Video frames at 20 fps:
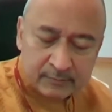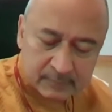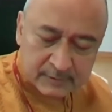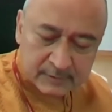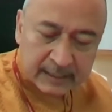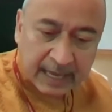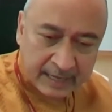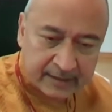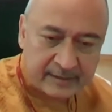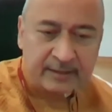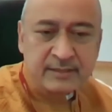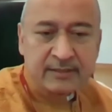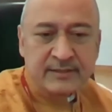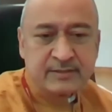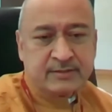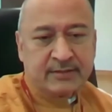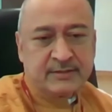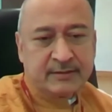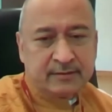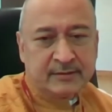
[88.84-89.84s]

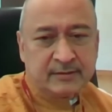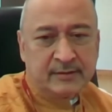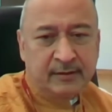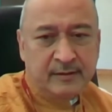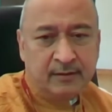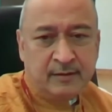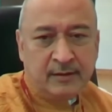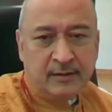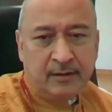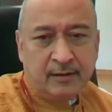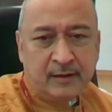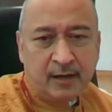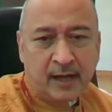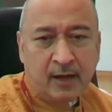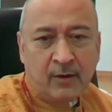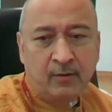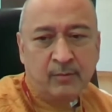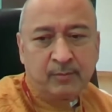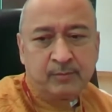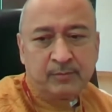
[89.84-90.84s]
carriers.
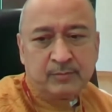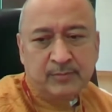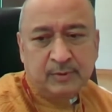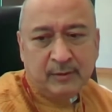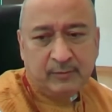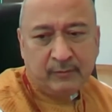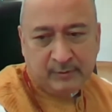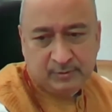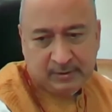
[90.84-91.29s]
Now, uh,